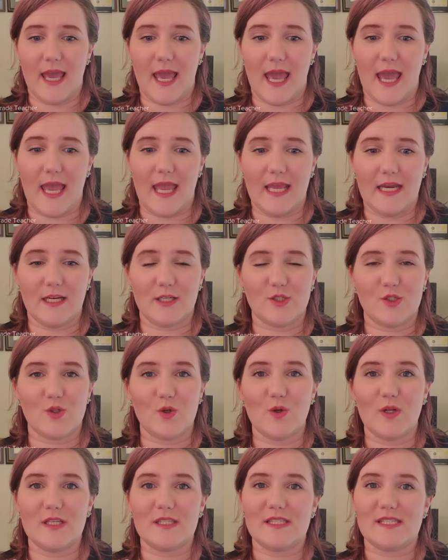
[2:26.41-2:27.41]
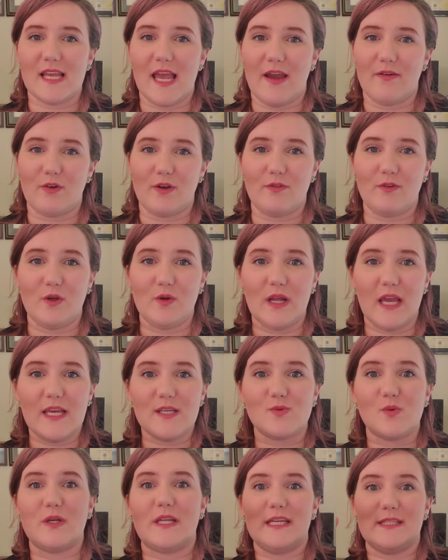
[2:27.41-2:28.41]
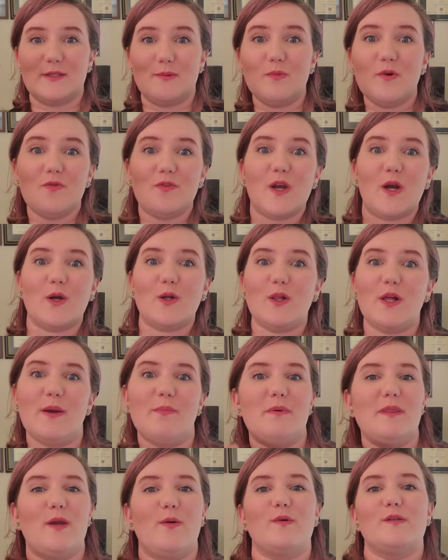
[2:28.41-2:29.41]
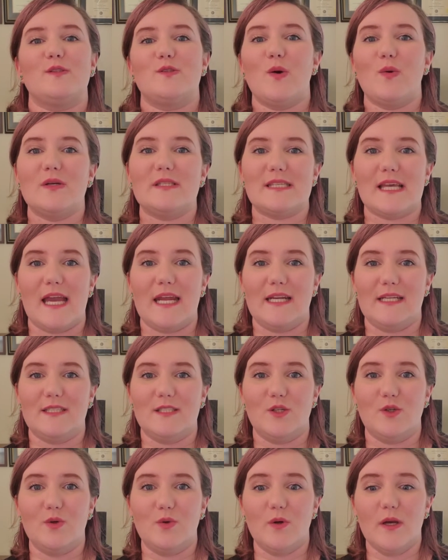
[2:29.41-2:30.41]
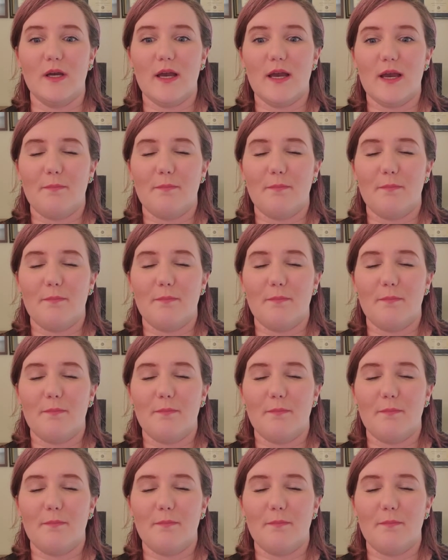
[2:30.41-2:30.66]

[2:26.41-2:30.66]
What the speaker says: And students every few days would get to move their clip, and they were so excited to